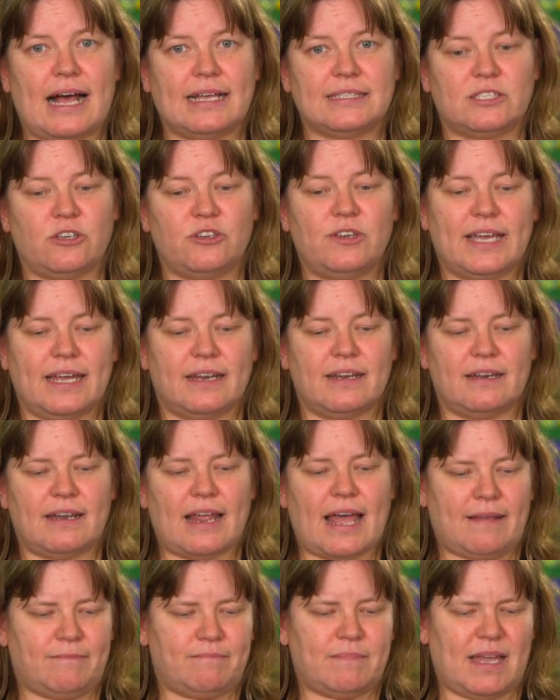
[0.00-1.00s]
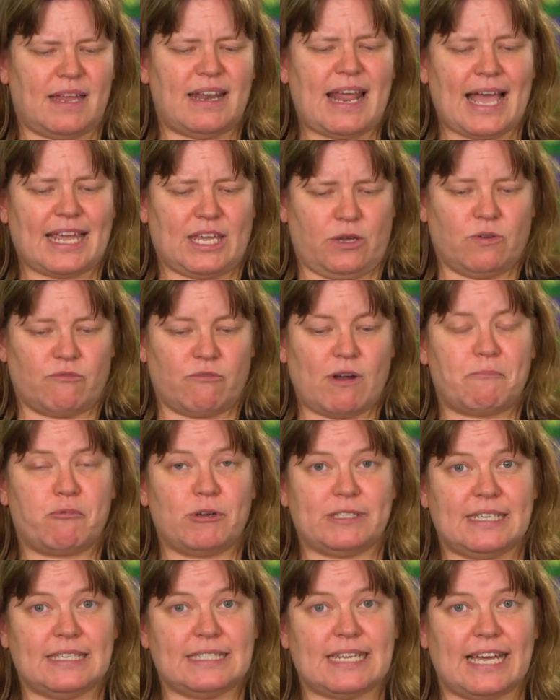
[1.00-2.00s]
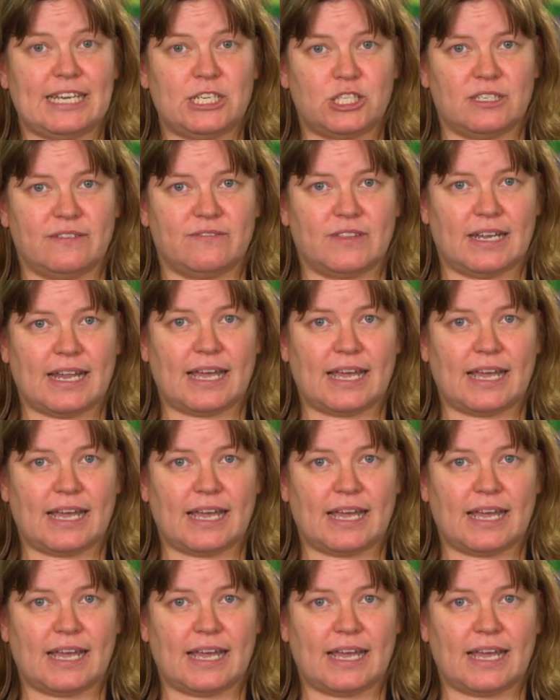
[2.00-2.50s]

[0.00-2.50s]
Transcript: so you get an accurate representation of the